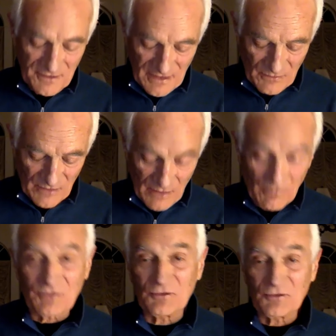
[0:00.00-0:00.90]
And when I went
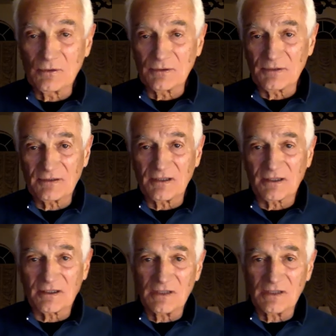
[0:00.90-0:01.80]
to school at
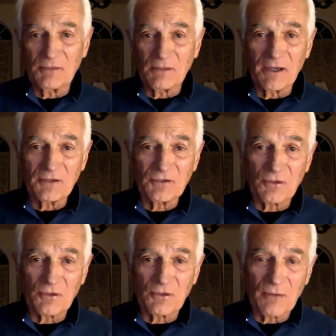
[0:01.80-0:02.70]
Columbia, my
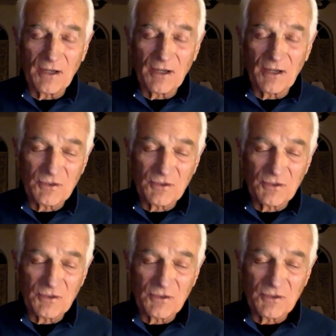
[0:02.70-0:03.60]
undergraduate
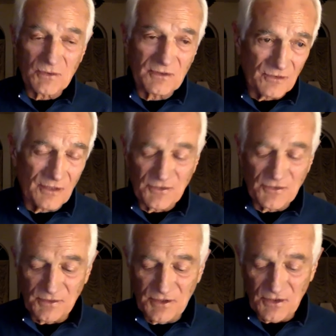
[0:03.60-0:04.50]
dental
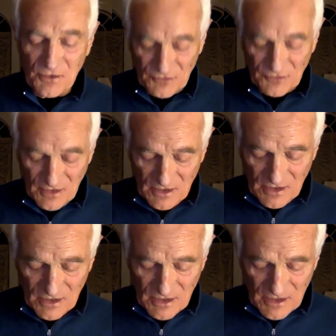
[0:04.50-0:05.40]
undergraduate years,
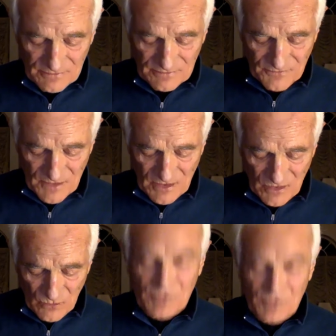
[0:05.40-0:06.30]
um,
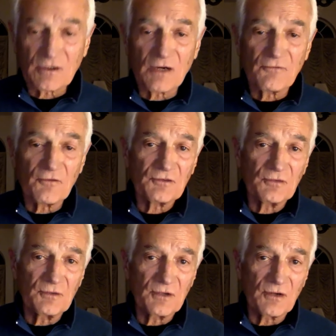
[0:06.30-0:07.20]
we took our first
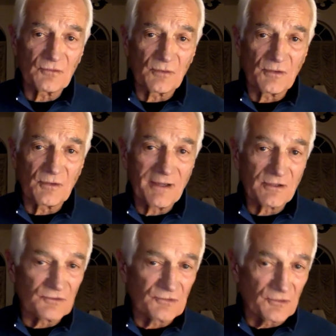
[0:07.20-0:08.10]
two years with the
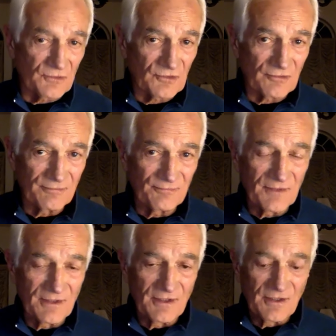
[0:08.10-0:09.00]
medical students
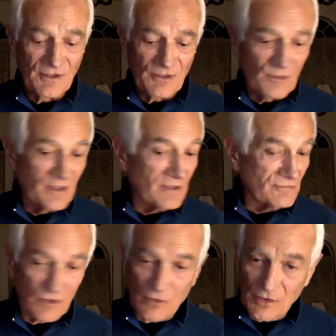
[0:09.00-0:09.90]
we
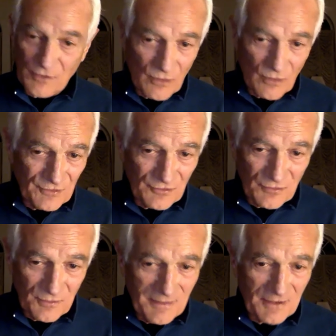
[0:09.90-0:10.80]
took all the courses of
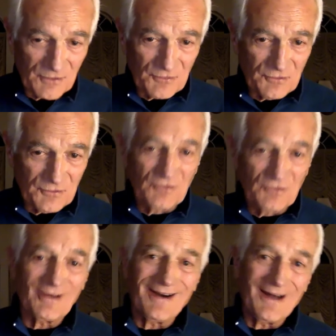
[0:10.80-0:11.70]
the medical students,
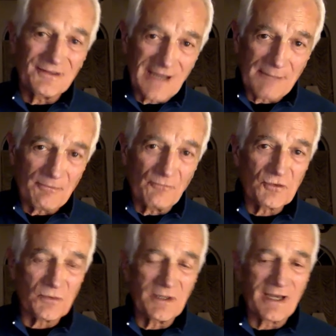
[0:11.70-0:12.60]
on top of which
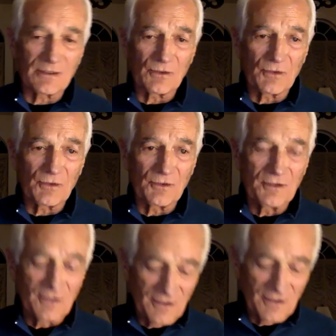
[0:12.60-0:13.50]
we had to learn
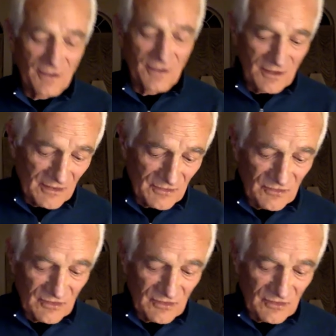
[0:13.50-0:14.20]
uh,